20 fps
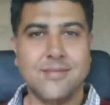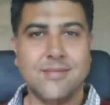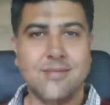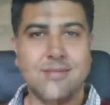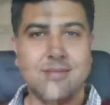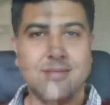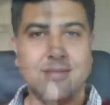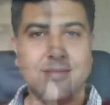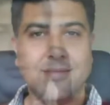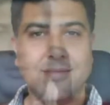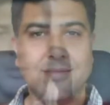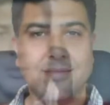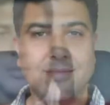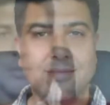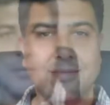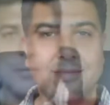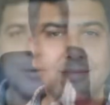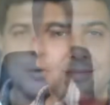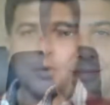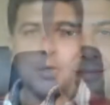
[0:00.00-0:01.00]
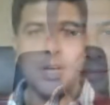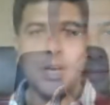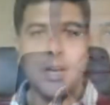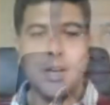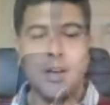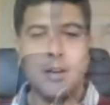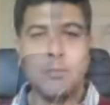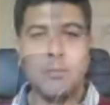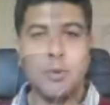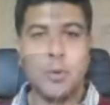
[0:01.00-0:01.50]
My name is Yousef Fouda.
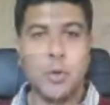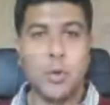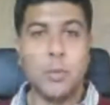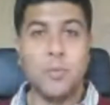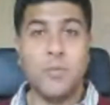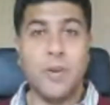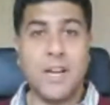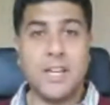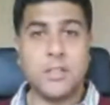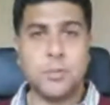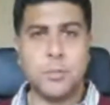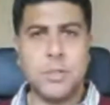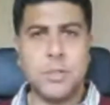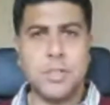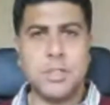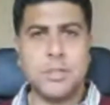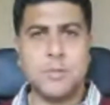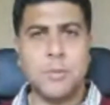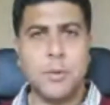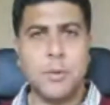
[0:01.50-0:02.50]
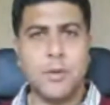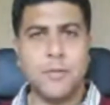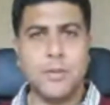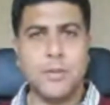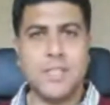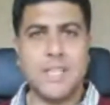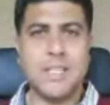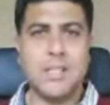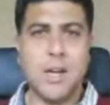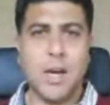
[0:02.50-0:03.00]
I'm Group Vice Principal for
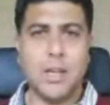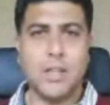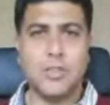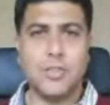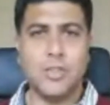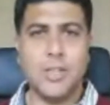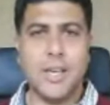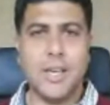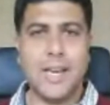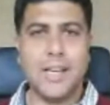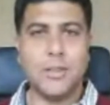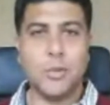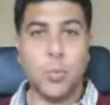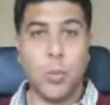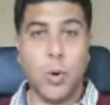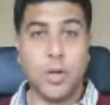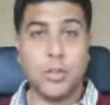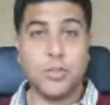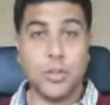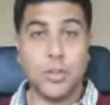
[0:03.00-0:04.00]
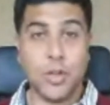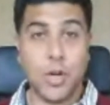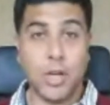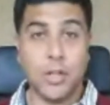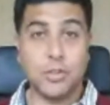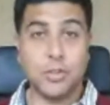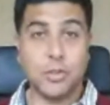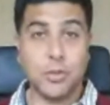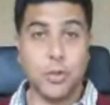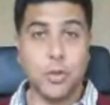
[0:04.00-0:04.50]
Technology at Warwickshire
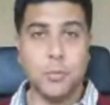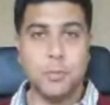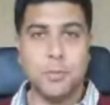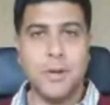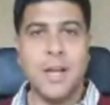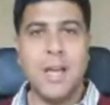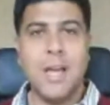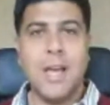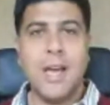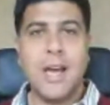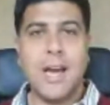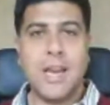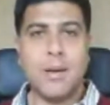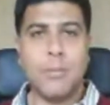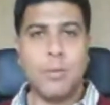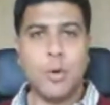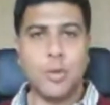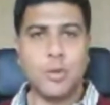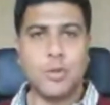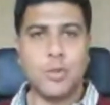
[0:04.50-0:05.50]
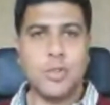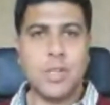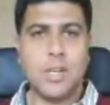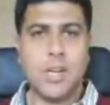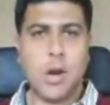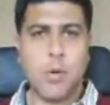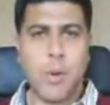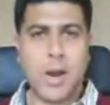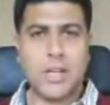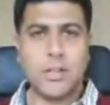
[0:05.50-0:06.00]
College Group, and I'm also the
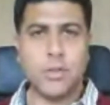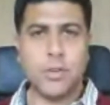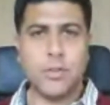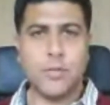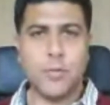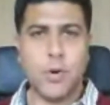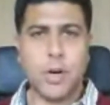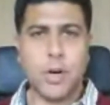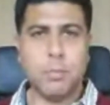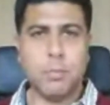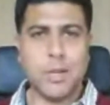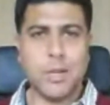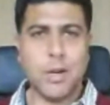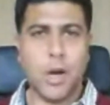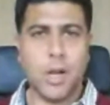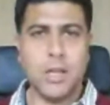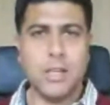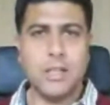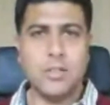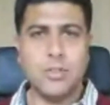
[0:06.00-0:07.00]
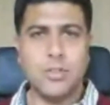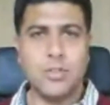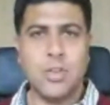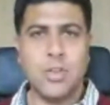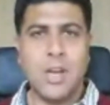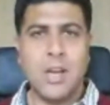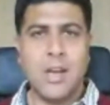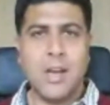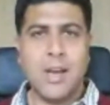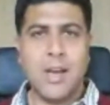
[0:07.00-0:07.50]
Director of Rugby College.
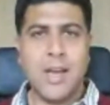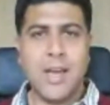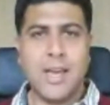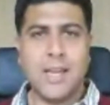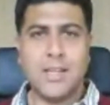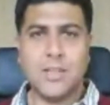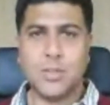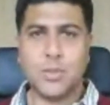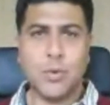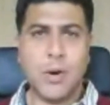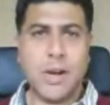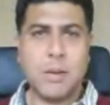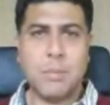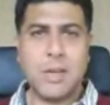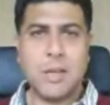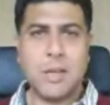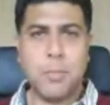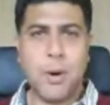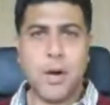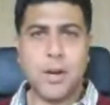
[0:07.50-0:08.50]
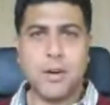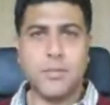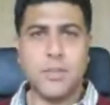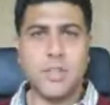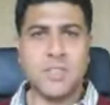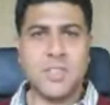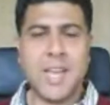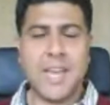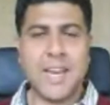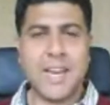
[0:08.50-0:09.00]
And it's great being part of
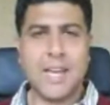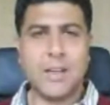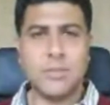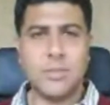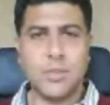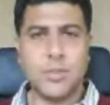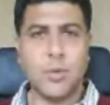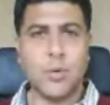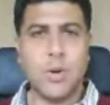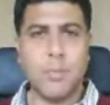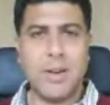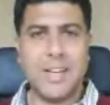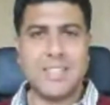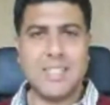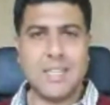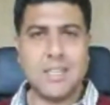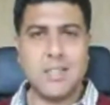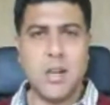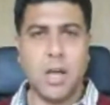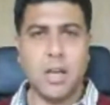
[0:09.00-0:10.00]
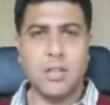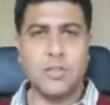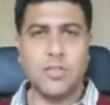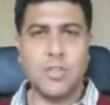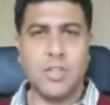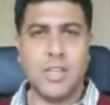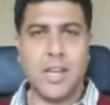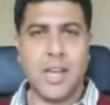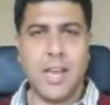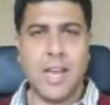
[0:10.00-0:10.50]
this hangout to talk about
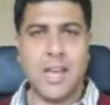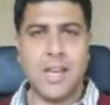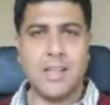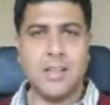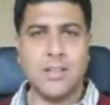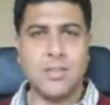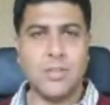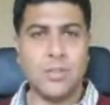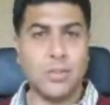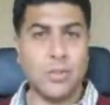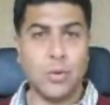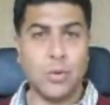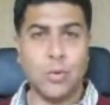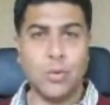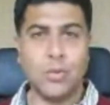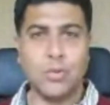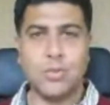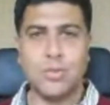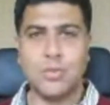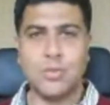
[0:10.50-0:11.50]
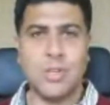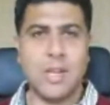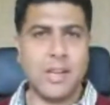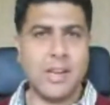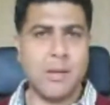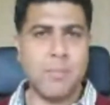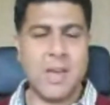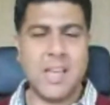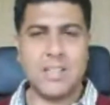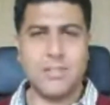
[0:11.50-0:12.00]
technology and the tools
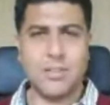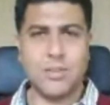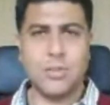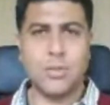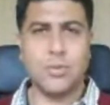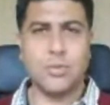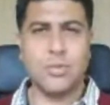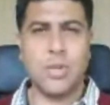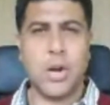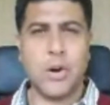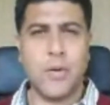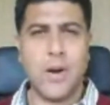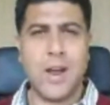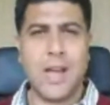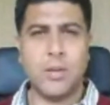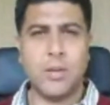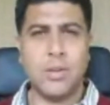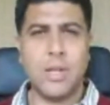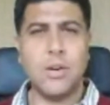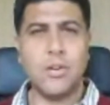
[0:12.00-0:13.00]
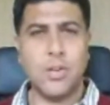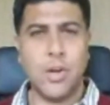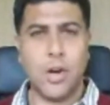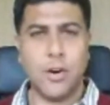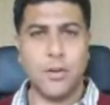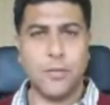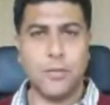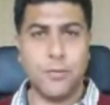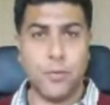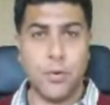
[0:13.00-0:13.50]
and amazing tools that are out there that
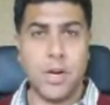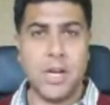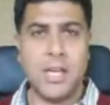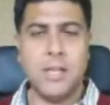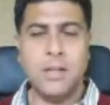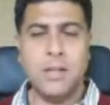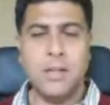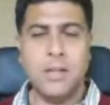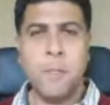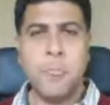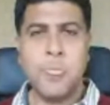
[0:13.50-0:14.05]
are free.